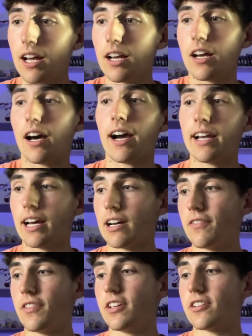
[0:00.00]
I have
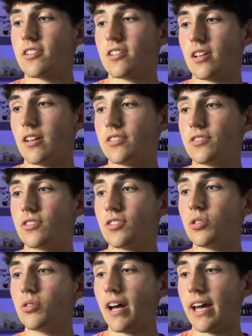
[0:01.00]
this
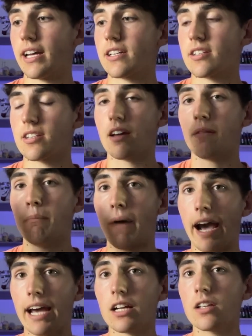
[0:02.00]
2X
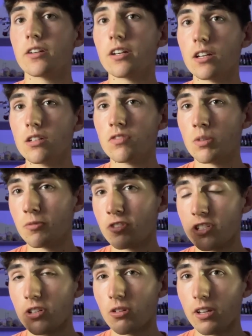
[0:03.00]
matte clear coat from
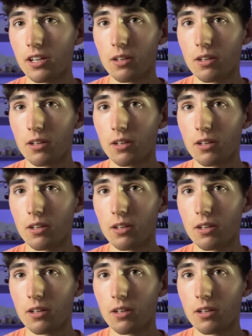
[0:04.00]
Rust-Oleum.